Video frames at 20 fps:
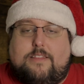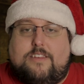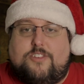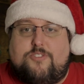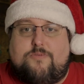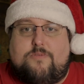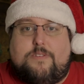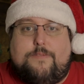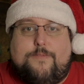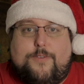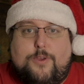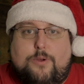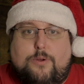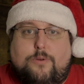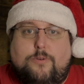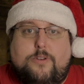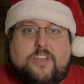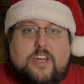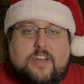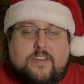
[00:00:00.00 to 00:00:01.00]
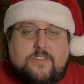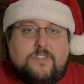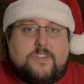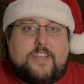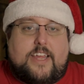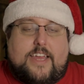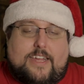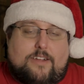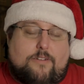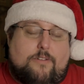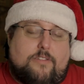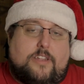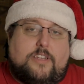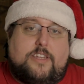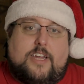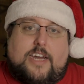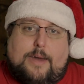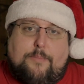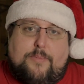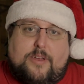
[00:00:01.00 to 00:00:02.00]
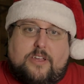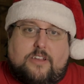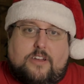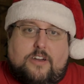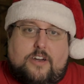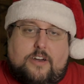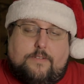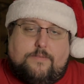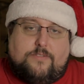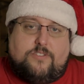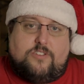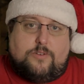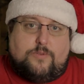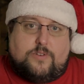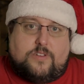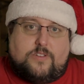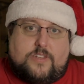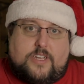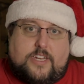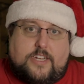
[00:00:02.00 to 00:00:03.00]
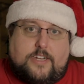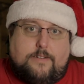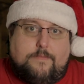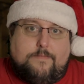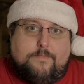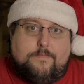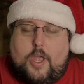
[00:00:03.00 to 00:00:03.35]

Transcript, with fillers: this review, does tackle the topic of suicide.